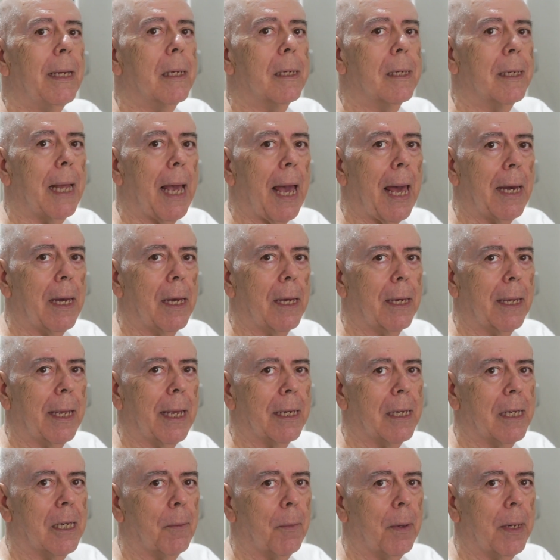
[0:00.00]
decided to
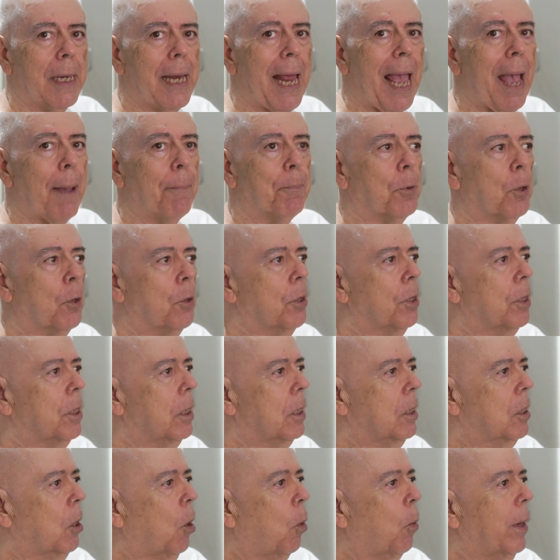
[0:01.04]
get some adapters
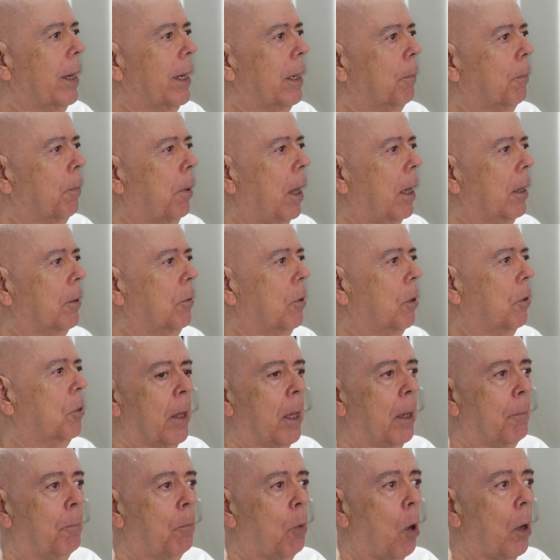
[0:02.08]
so we could plug the
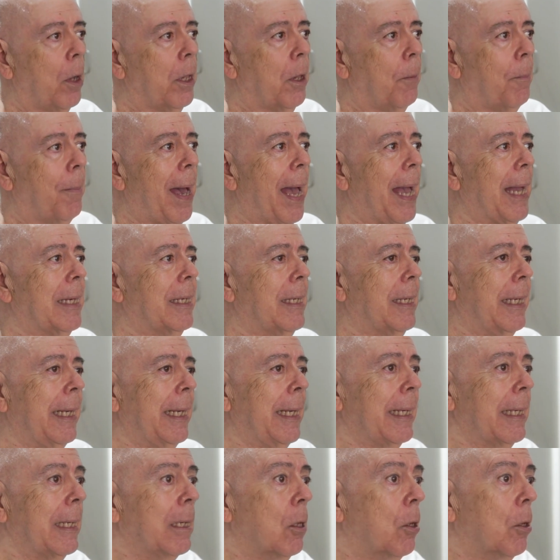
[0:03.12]
Boya mics
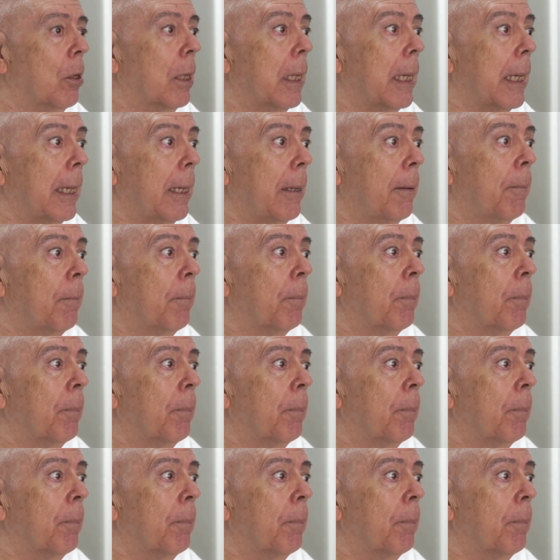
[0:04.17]
into the